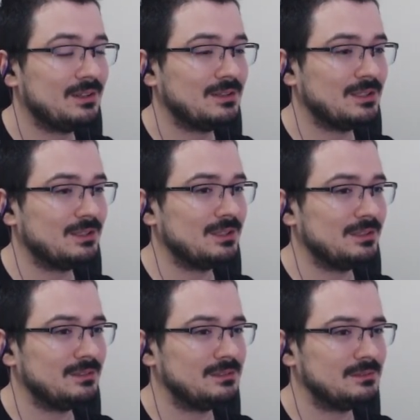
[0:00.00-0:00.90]

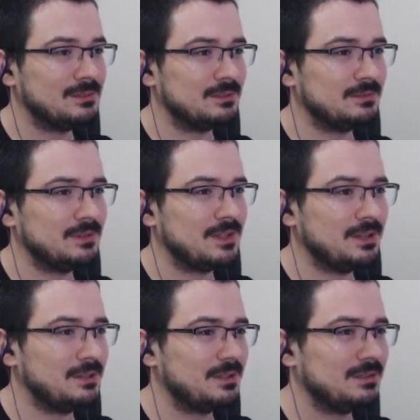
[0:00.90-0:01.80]
Oh,
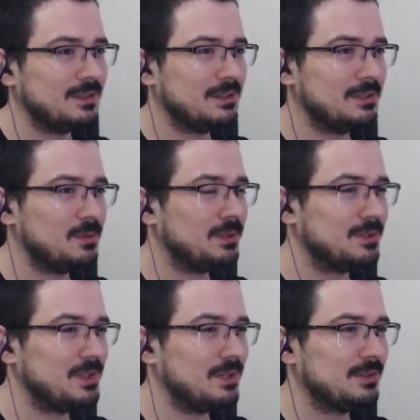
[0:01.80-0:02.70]
kinda
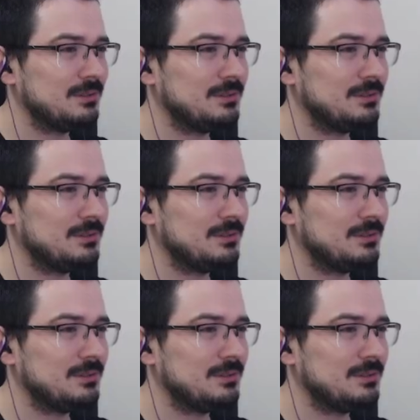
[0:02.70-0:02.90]
worked there.